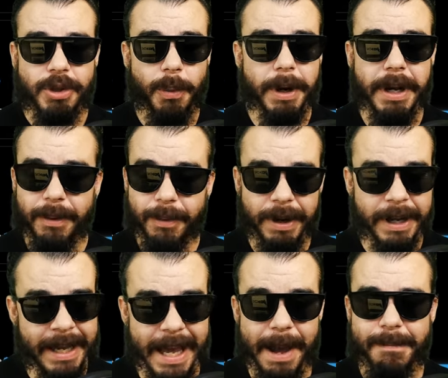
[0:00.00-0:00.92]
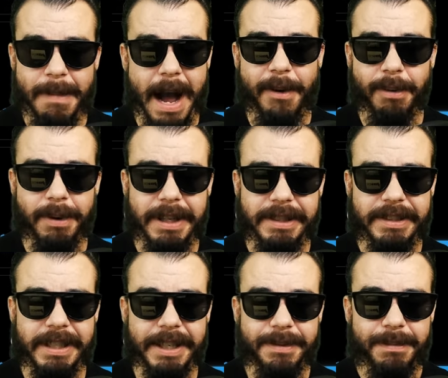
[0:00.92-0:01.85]
we get Myro
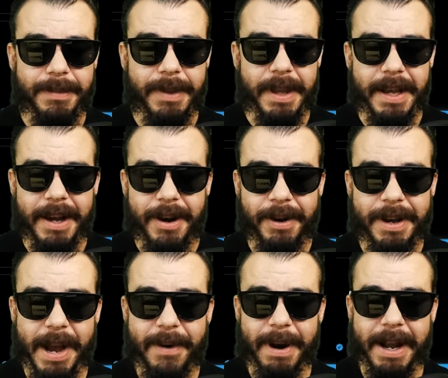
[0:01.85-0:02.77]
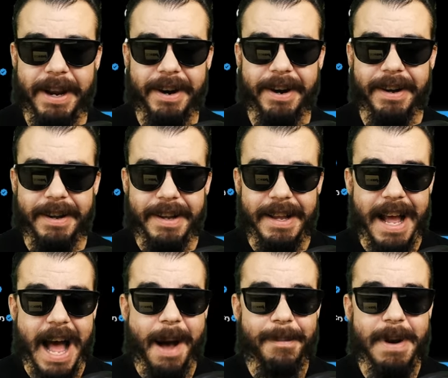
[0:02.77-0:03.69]
listed. Okay, right here.
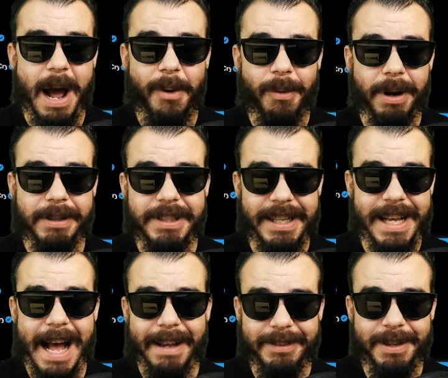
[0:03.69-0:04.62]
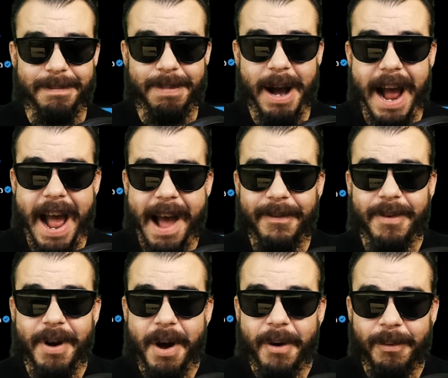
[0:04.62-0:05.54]
I'm not one to gossip, but I have
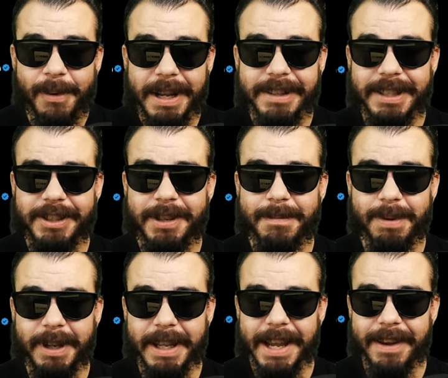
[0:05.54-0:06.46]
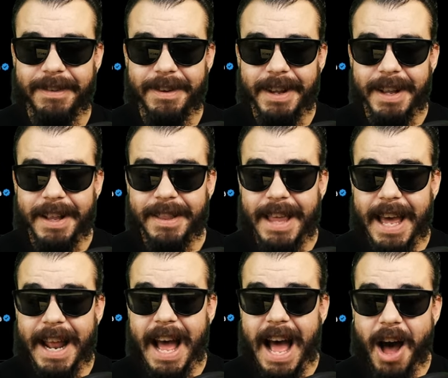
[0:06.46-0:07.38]
reason to believe
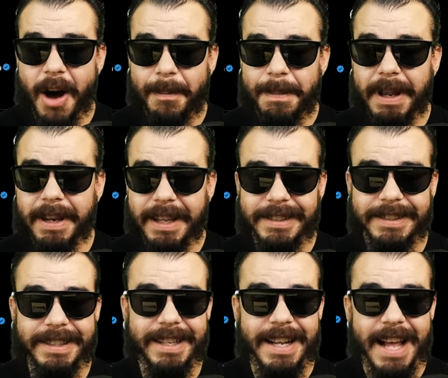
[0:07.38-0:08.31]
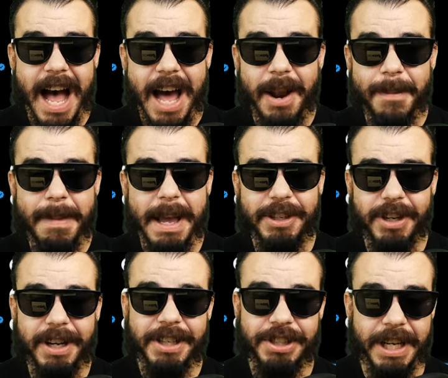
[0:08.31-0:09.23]
that I'll be listed on a major
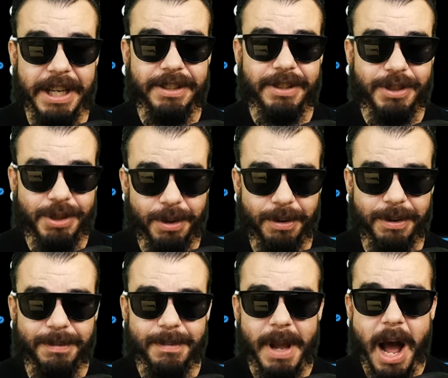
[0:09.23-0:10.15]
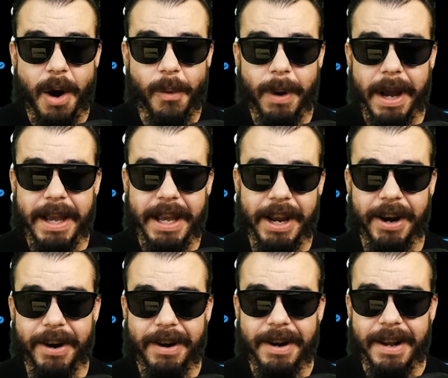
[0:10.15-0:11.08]
exchange soon. I'll wait
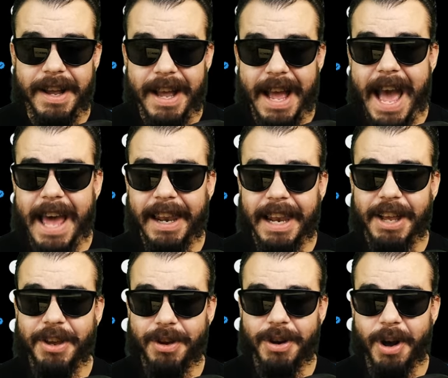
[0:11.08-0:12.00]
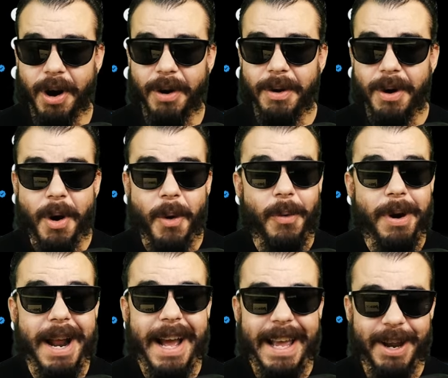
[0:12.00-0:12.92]
here and let you know when
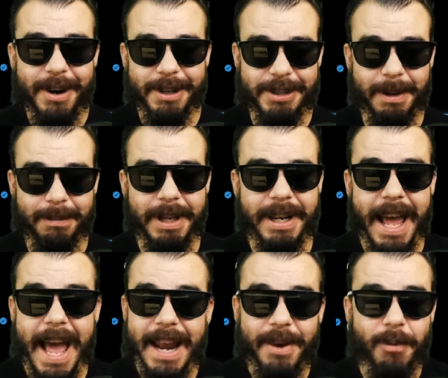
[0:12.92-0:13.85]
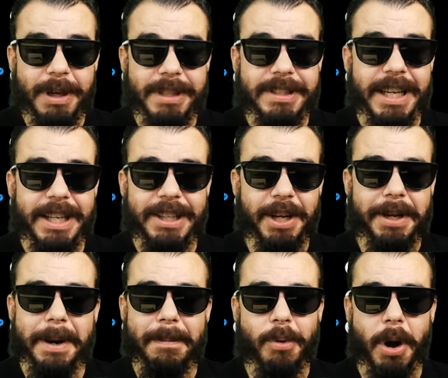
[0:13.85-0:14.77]
I hear something. And we see the
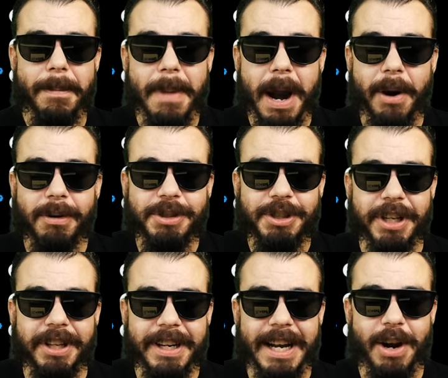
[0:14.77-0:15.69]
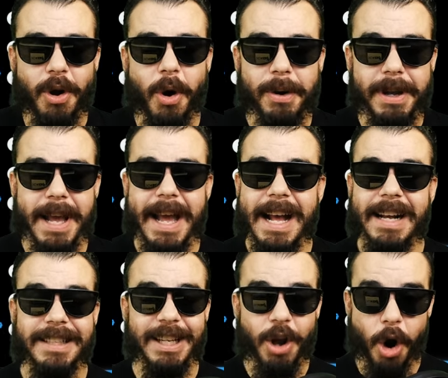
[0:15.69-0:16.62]
good boy Myro chilling on
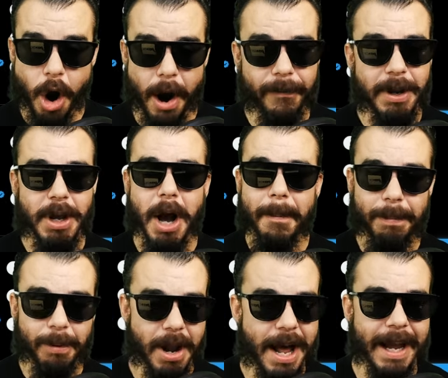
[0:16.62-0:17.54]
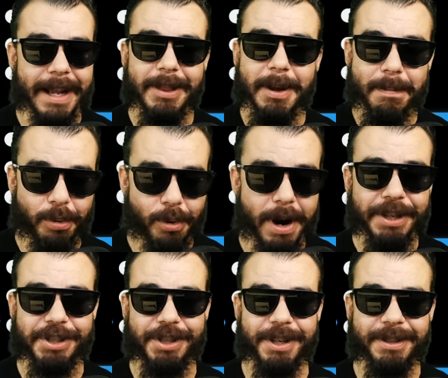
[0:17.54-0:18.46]
OKX and Harvey applying the
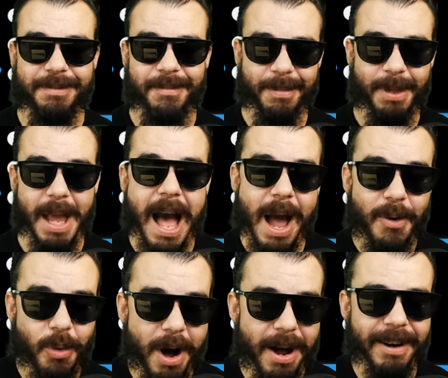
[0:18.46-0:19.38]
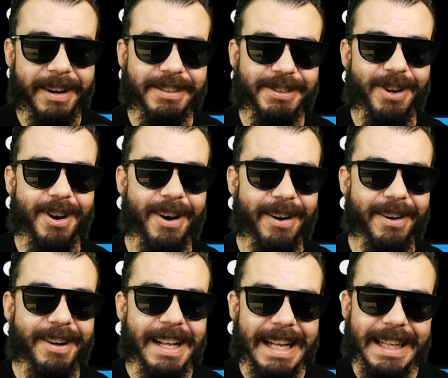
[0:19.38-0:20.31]
pressure. I want us
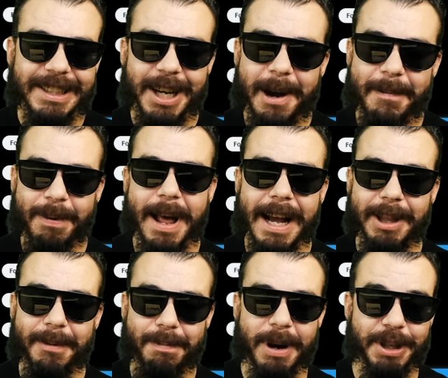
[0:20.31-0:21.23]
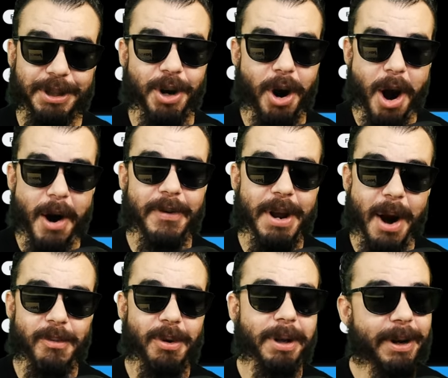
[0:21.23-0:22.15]
all to apply the pressure. Harvey,
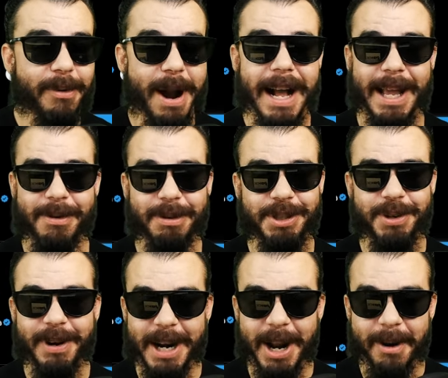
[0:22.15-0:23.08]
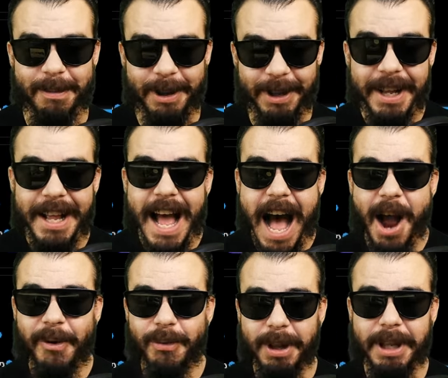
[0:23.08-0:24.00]
I'm really rocking with you right now, brother. I
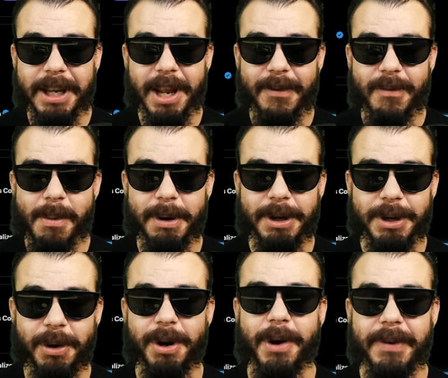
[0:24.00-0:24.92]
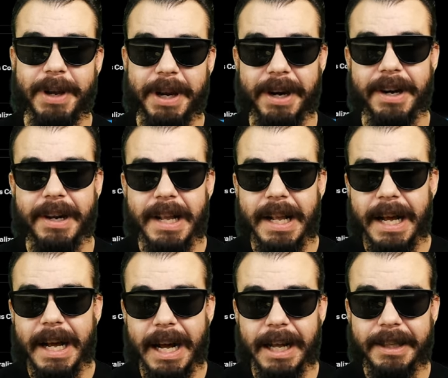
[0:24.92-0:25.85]
really love what we're doing over here.
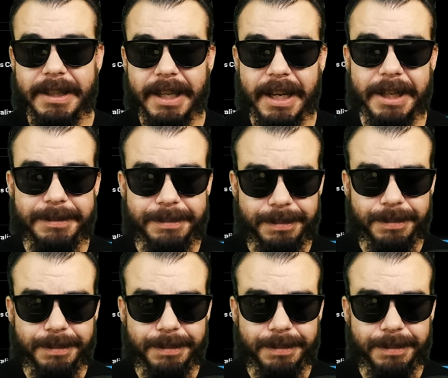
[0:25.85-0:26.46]
The